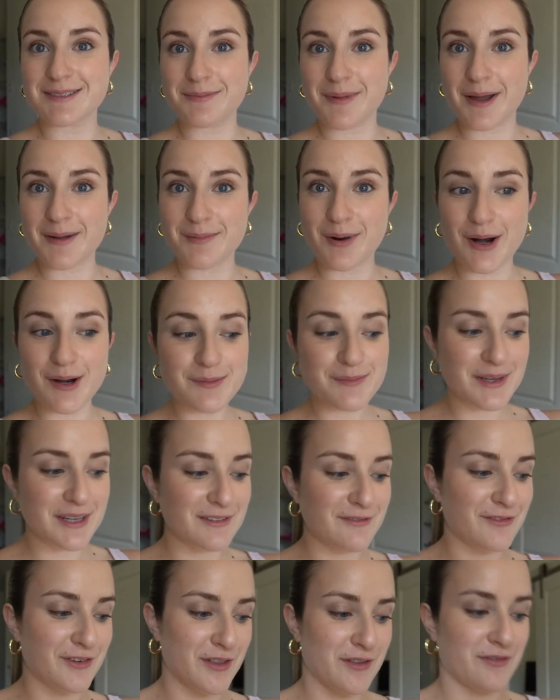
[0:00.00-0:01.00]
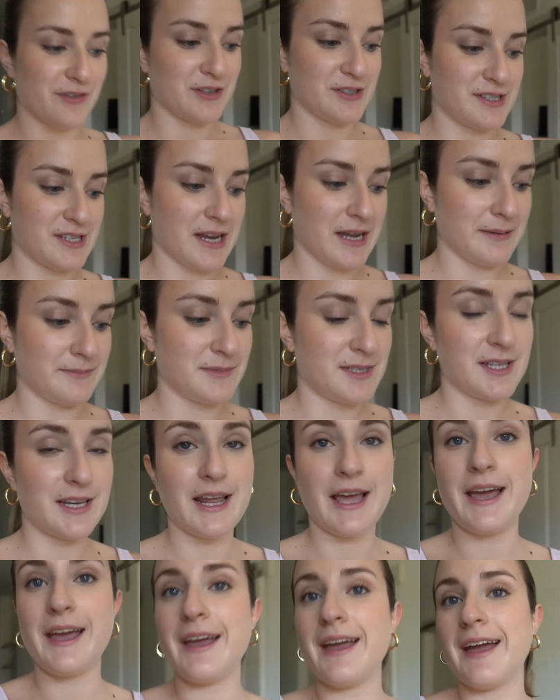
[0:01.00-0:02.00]
to my apartment for the first time
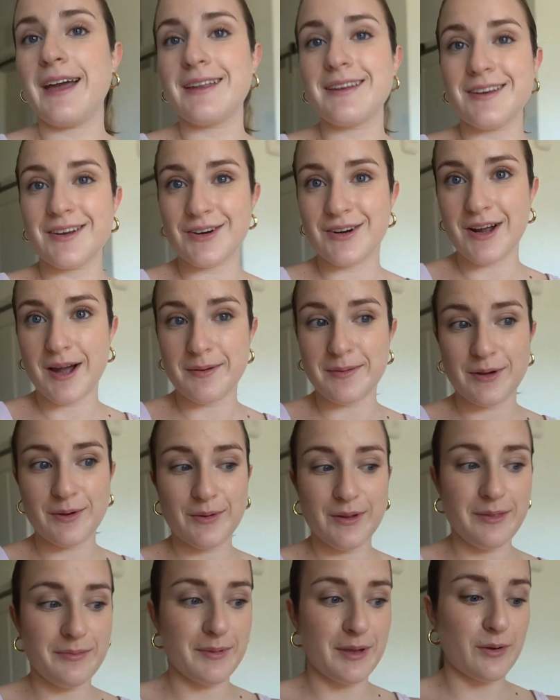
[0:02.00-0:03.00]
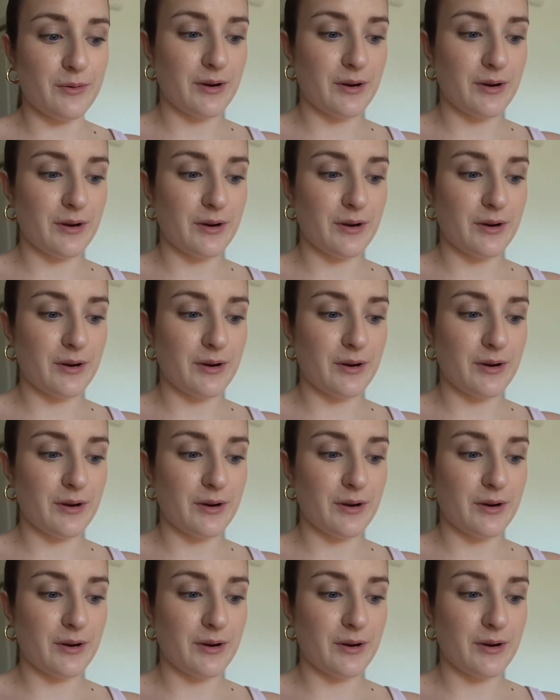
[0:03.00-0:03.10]
today, and you're coming with me.